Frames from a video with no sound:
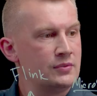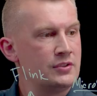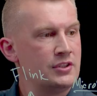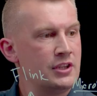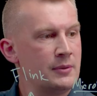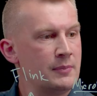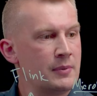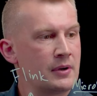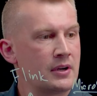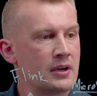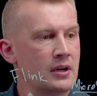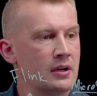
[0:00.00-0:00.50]

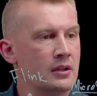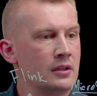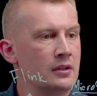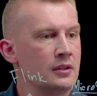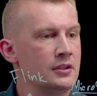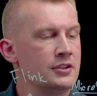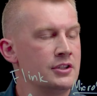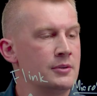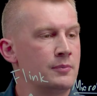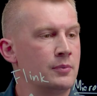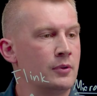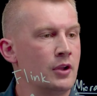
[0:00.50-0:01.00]
typical
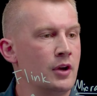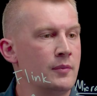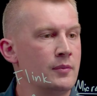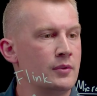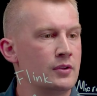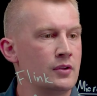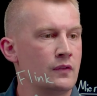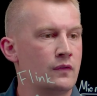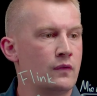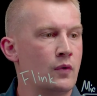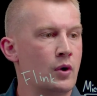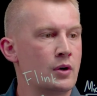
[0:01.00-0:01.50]

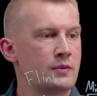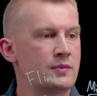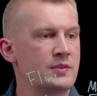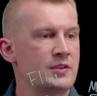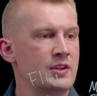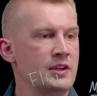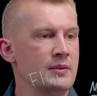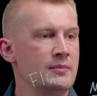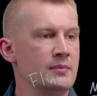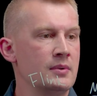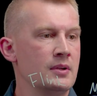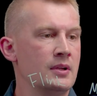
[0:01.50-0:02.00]
deployment of
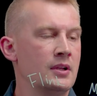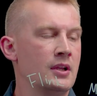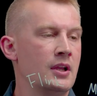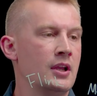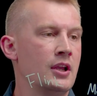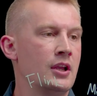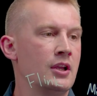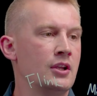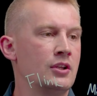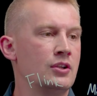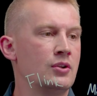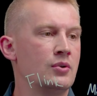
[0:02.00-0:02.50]
WarpStream,
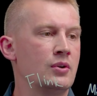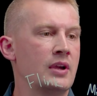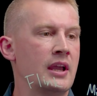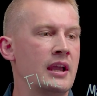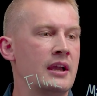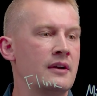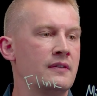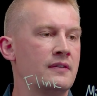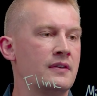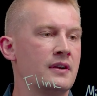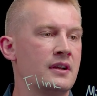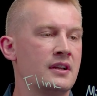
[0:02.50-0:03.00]
you
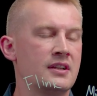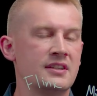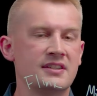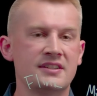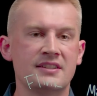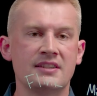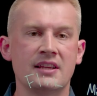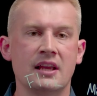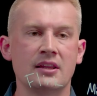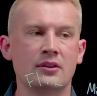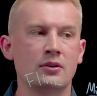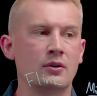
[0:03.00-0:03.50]
have
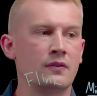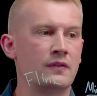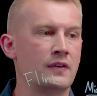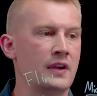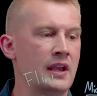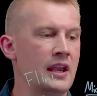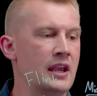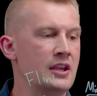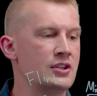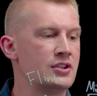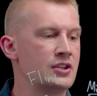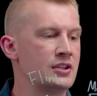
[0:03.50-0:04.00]
set of
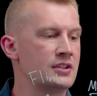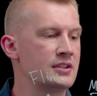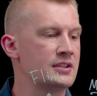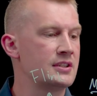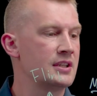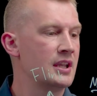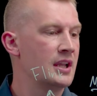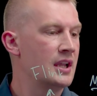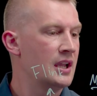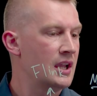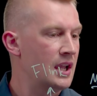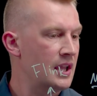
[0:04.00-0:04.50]

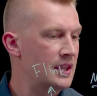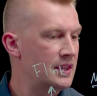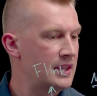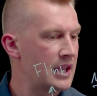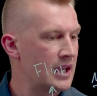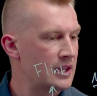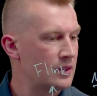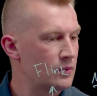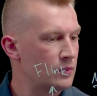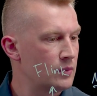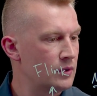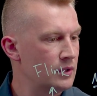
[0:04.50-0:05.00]
agents
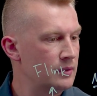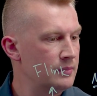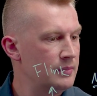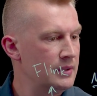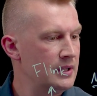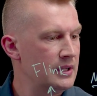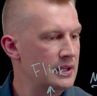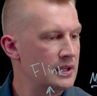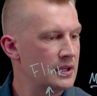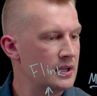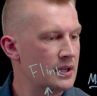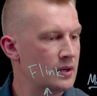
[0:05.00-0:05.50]
that will
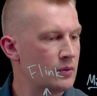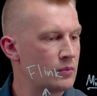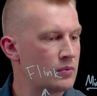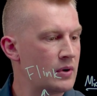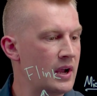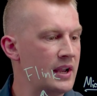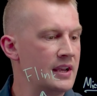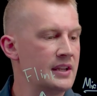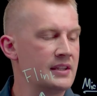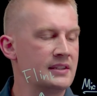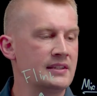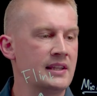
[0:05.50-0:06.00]
be
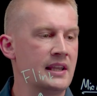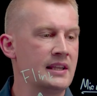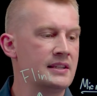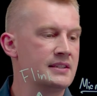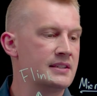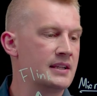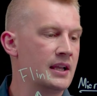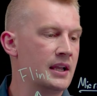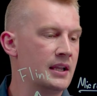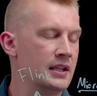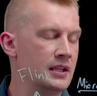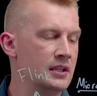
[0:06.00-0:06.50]
writing
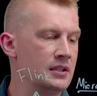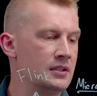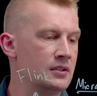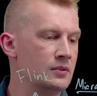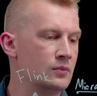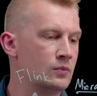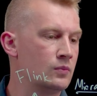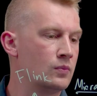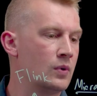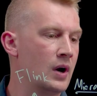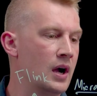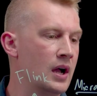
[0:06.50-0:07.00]
data
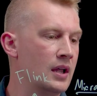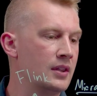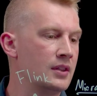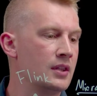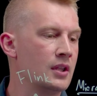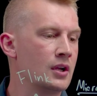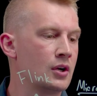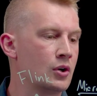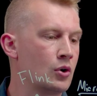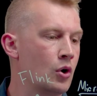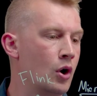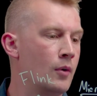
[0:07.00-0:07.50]
in
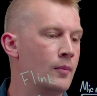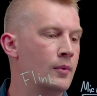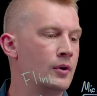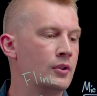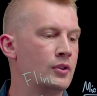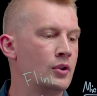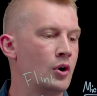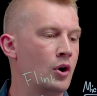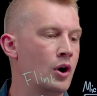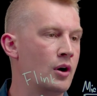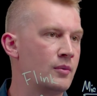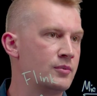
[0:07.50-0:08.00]
one
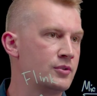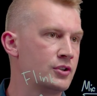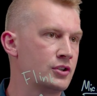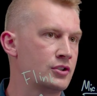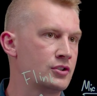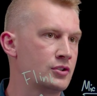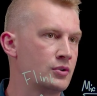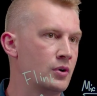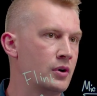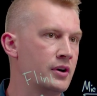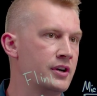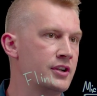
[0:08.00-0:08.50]
common object
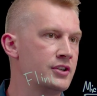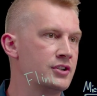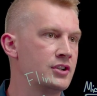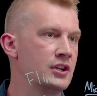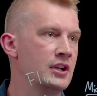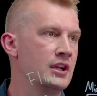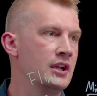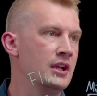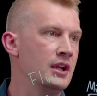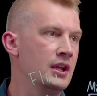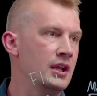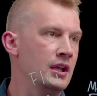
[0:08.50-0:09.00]
storage
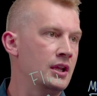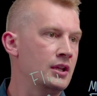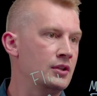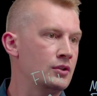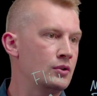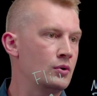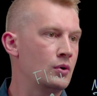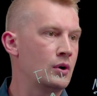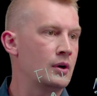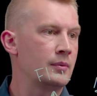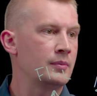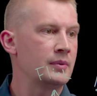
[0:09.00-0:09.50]
in
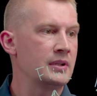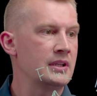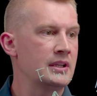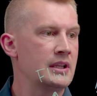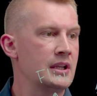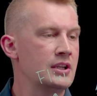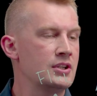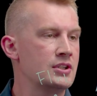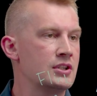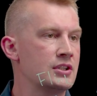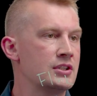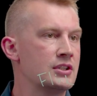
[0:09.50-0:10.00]
your
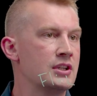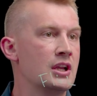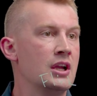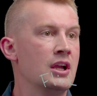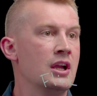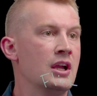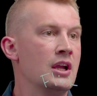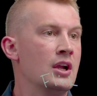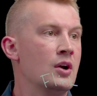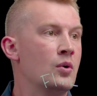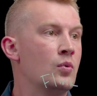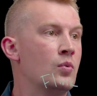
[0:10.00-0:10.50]
applications
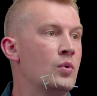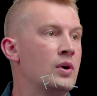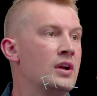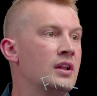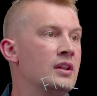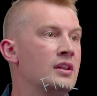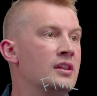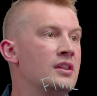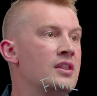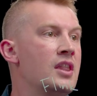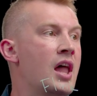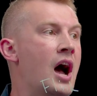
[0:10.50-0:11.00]

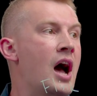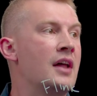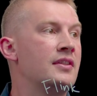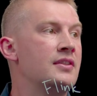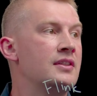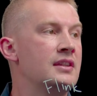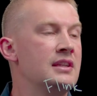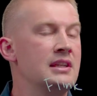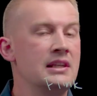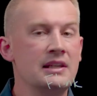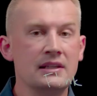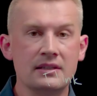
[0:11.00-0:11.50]
will
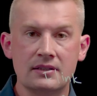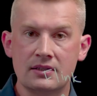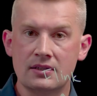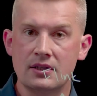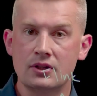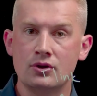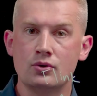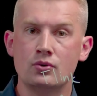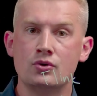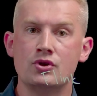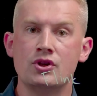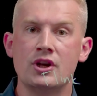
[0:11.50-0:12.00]
not need
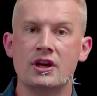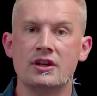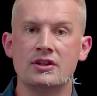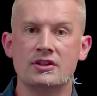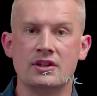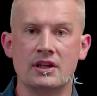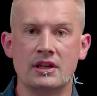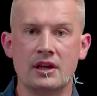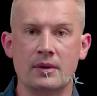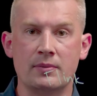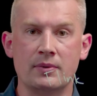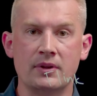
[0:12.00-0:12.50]
to
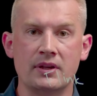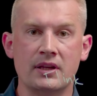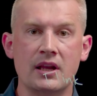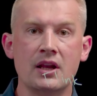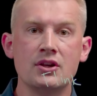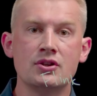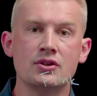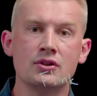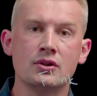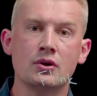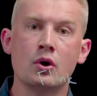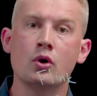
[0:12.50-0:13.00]
change any
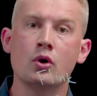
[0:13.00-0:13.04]
application